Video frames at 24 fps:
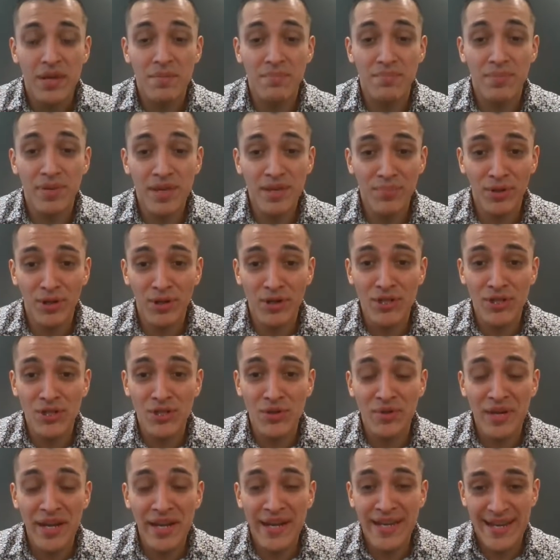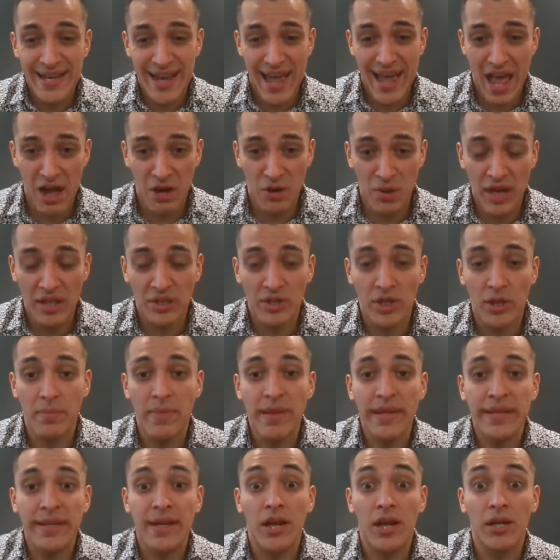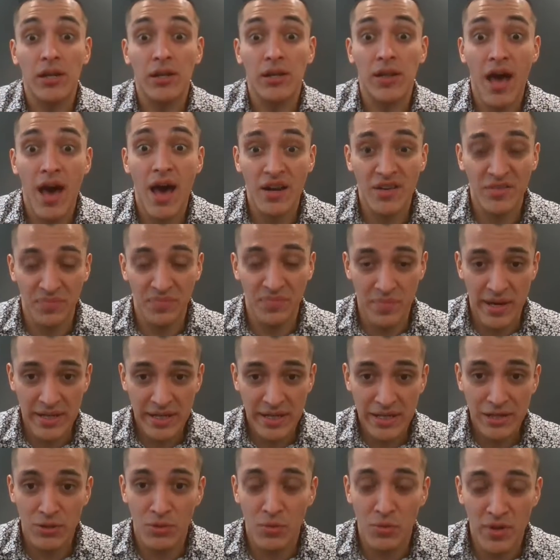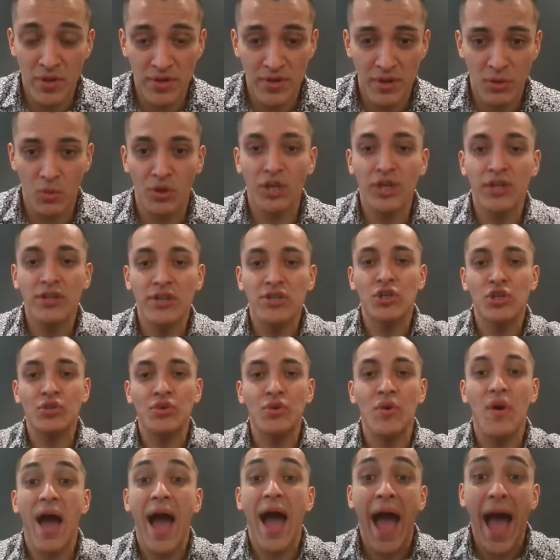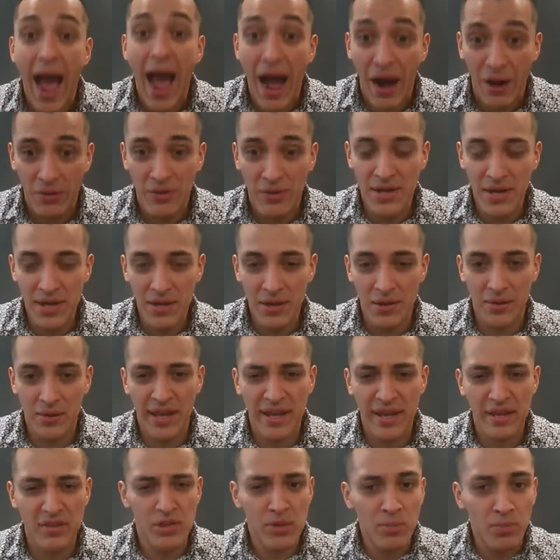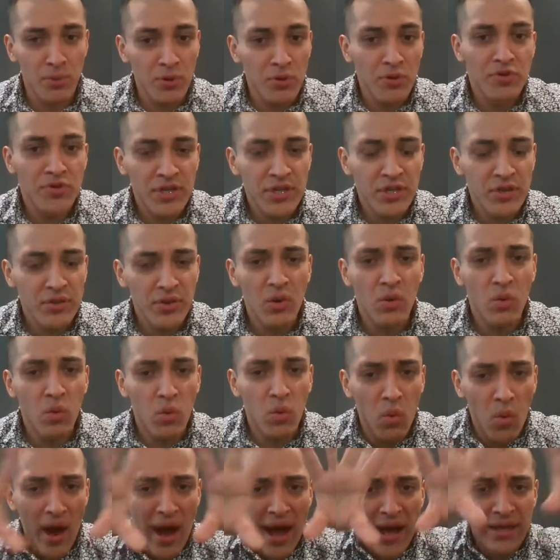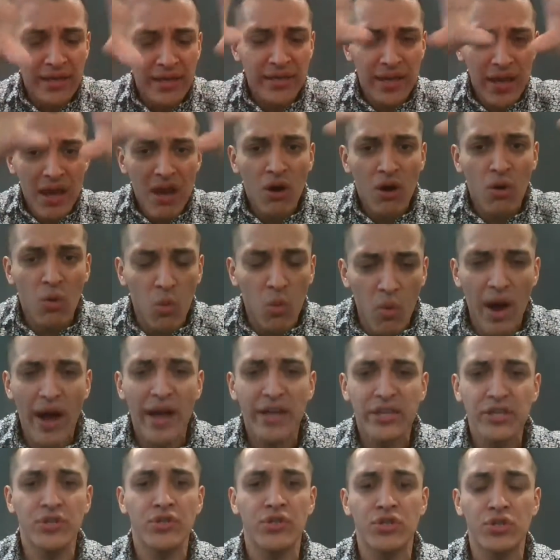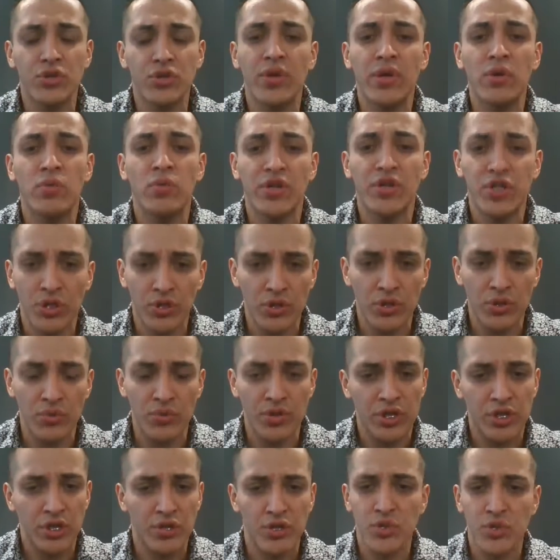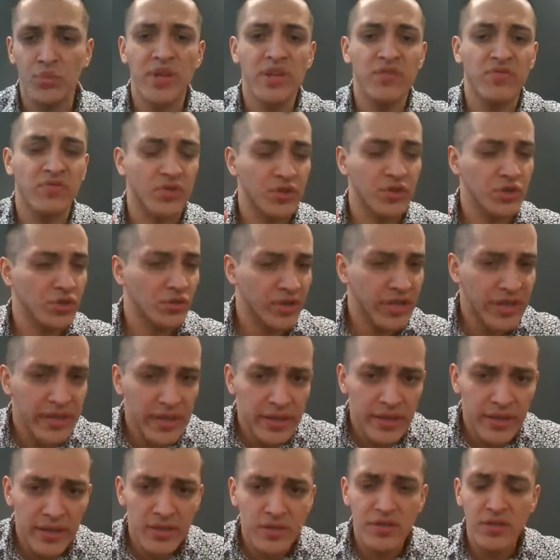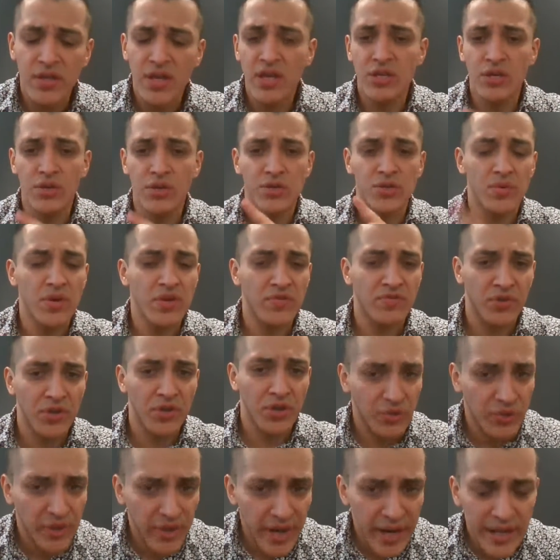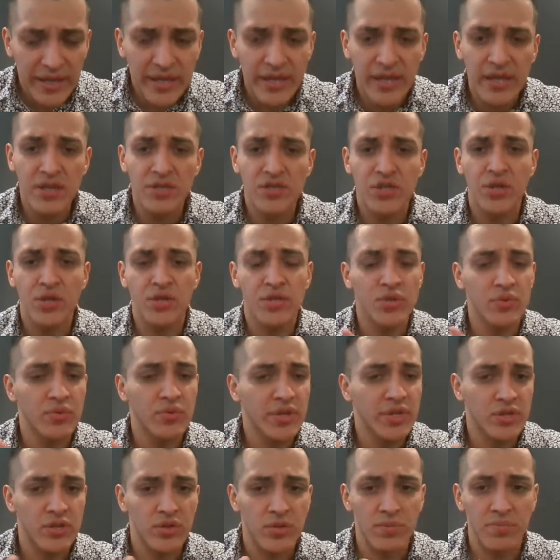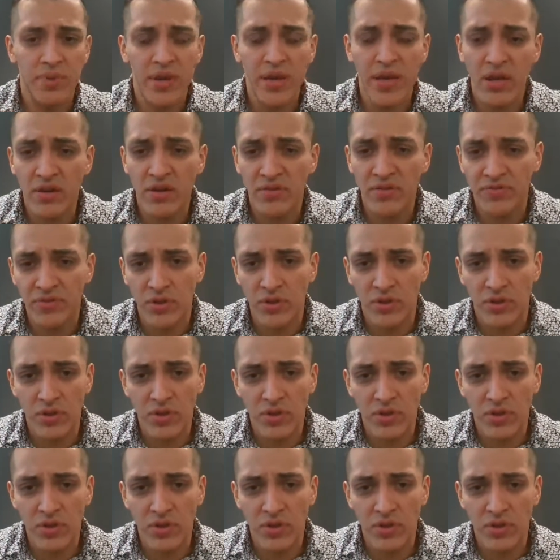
people are doing it now, and they're making a lot of money with it. We're going to show you how, okay? It's important that you know why you're doing what you're doing. You're doing it for your kids. You're doing it for your grandkids. You're doing to pay off